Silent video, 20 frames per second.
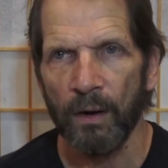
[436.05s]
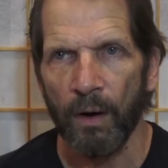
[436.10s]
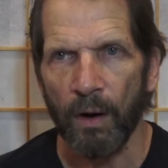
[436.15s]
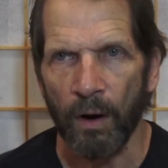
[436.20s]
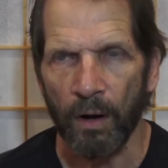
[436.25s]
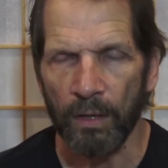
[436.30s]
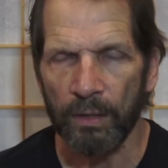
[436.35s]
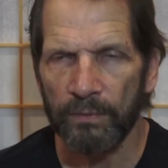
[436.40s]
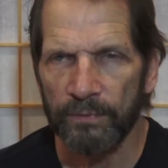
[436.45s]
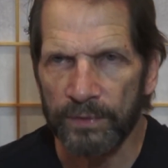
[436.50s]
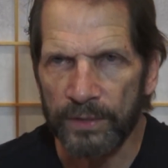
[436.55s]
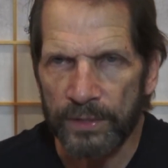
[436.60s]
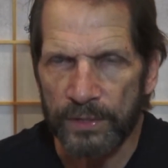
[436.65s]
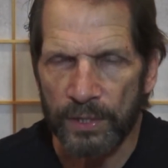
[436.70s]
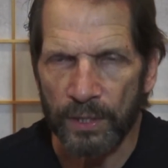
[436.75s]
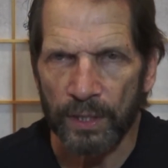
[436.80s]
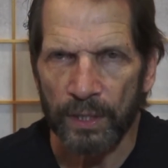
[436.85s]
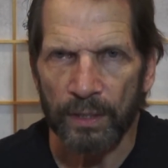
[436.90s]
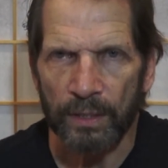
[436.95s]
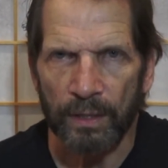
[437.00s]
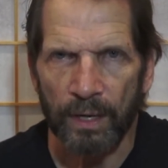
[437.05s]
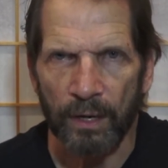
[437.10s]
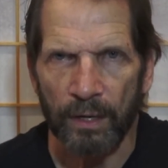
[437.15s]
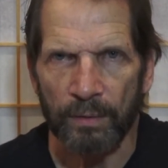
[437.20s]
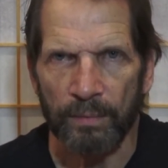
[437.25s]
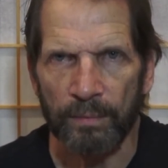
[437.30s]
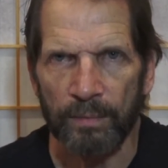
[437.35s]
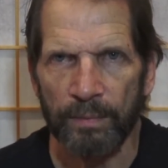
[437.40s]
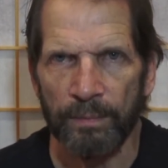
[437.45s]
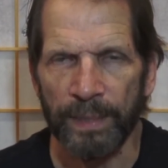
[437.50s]
All of these are, are
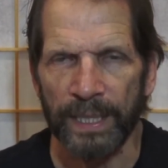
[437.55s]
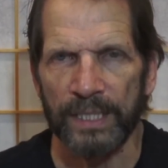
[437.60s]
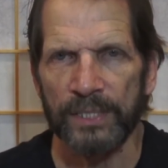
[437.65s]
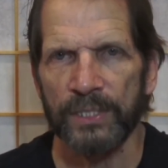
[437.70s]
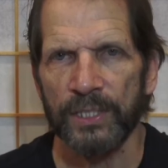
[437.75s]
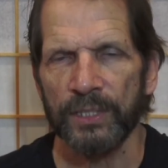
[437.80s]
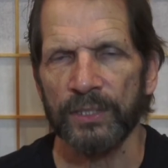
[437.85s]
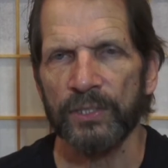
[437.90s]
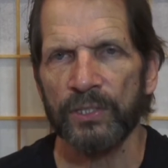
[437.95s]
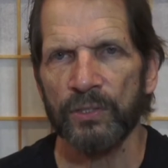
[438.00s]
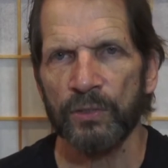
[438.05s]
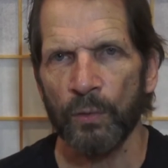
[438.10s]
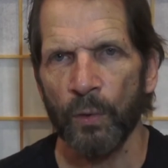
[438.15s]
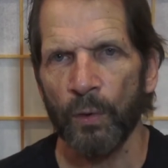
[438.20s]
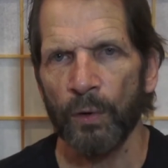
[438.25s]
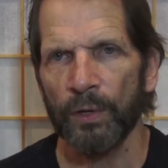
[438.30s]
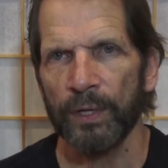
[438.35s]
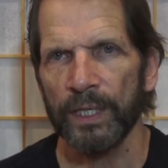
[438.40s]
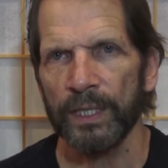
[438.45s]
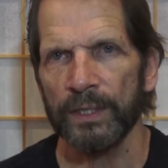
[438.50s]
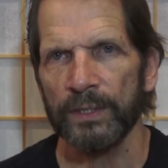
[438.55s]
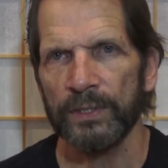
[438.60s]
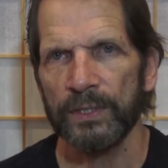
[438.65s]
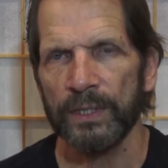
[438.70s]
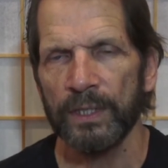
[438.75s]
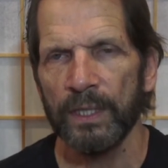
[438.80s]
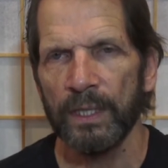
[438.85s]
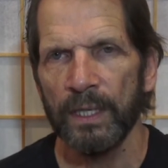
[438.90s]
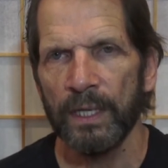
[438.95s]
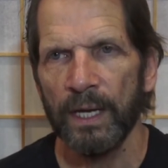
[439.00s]
basic stories
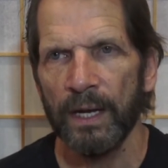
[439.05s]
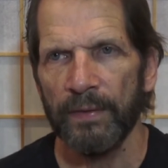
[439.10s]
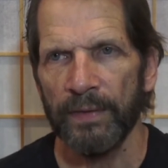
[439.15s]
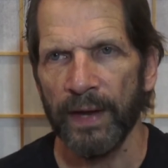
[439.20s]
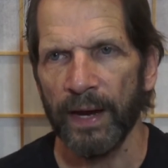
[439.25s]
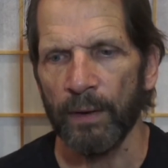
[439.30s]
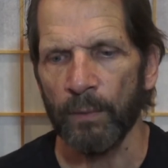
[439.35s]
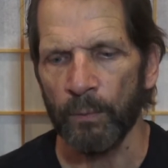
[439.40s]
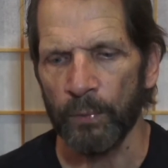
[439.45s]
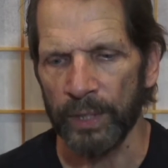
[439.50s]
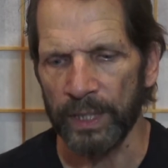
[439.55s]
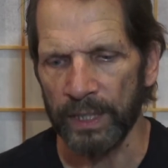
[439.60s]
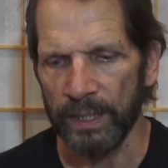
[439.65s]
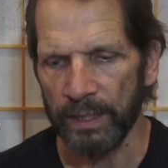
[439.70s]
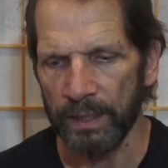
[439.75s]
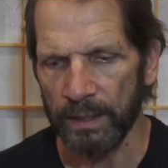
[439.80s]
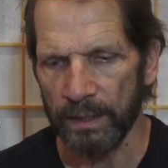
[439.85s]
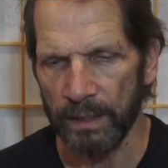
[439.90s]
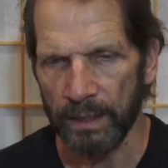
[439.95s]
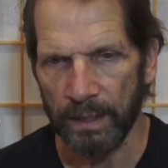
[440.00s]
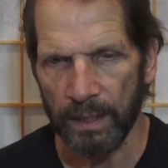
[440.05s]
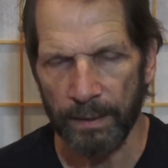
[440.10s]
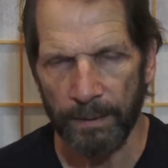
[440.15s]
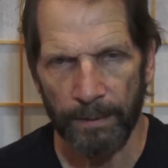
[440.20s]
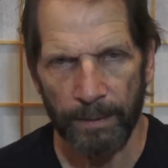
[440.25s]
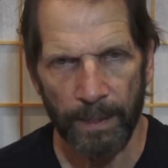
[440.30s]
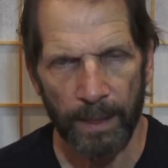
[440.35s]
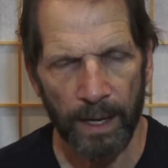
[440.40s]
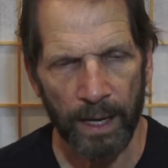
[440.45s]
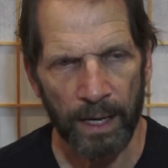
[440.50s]
that we
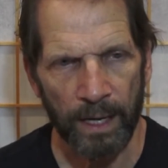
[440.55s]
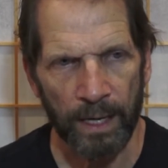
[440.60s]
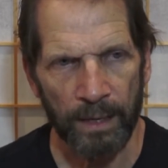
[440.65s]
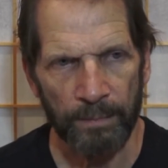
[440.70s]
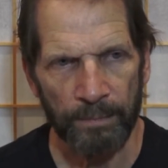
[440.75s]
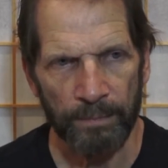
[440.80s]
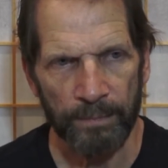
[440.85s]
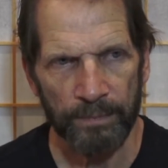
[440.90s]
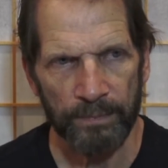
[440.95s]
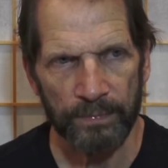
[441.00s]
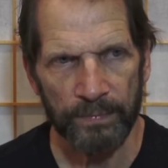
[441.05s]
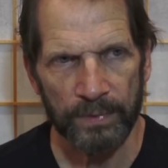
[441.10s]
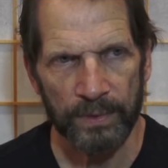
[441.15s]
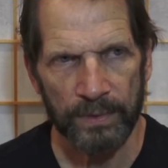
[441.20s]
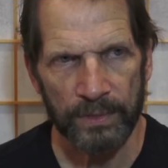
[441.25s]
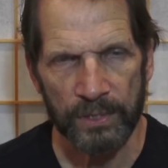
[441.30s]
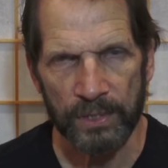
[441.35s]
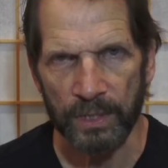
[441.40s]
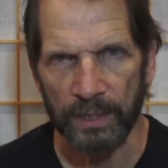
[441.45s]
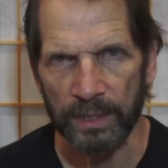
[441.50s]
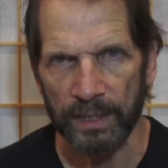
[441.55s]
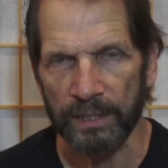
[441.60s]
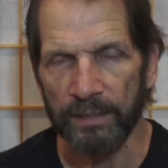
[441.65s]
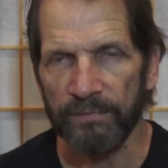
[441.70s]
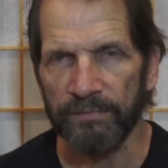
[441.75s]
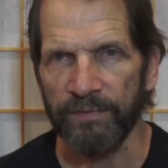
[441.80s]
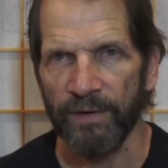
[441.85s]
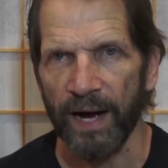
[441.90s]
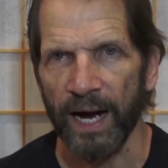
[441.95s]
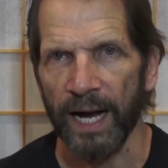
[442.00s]
um,
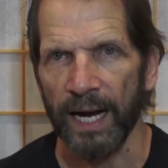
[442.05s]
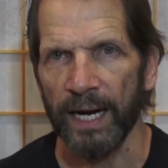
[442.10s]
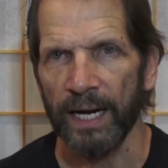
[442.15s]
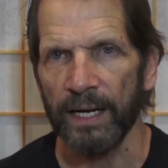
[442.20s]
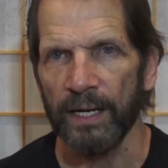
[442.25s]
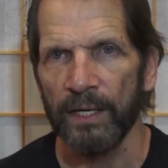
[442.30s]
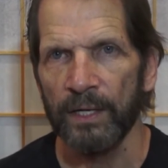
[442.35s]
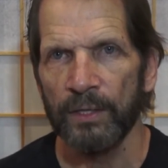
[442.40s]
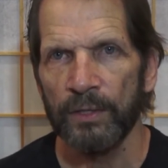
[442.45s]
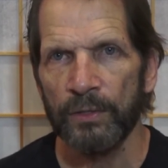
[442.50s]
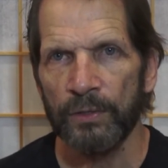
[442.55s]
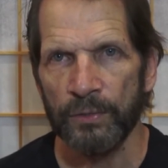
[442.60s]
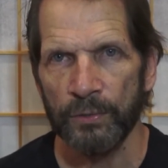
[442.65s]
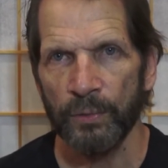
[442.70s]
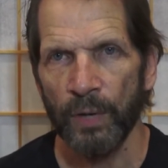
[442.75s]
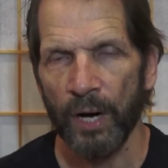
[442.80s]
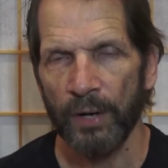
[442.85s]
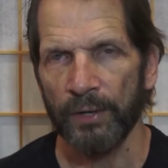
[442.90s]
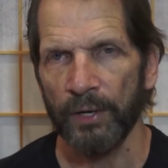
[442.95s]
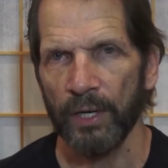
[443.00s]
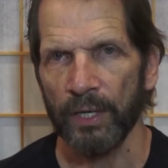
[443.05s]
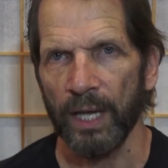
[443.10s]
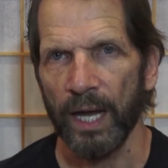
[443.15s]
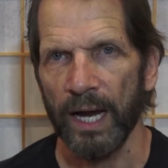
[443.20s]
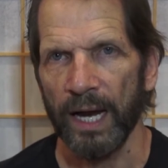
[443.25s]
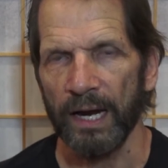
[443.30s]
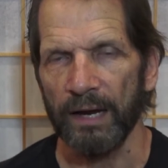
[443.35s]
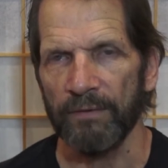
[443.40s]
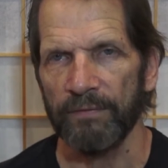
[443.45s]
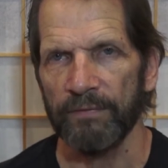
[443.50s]
solidify throughout our
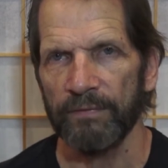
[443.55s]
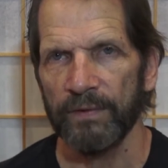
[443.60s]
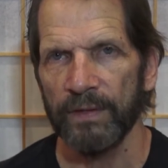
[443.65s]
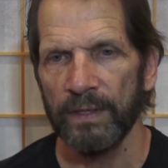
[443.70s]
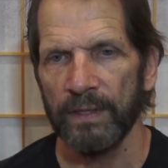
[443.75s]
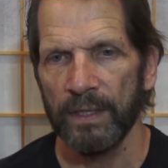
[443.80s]
life,